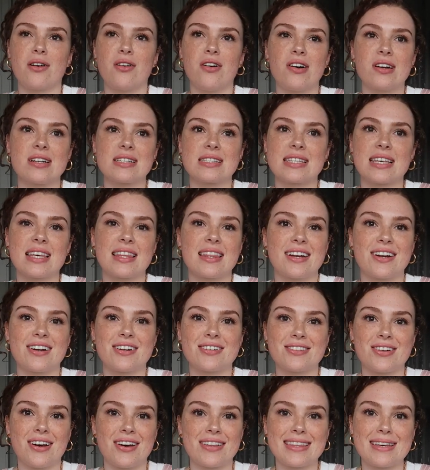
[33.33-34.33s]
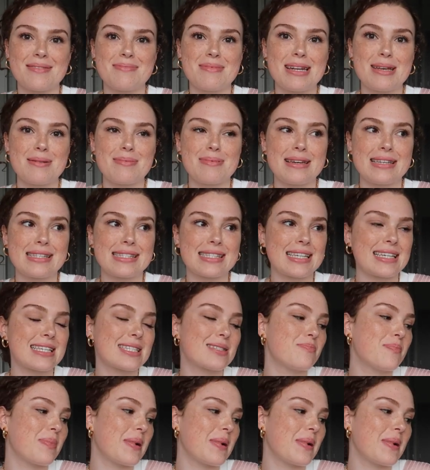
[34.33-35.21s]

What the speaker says: Honestly, there are not that many pieces,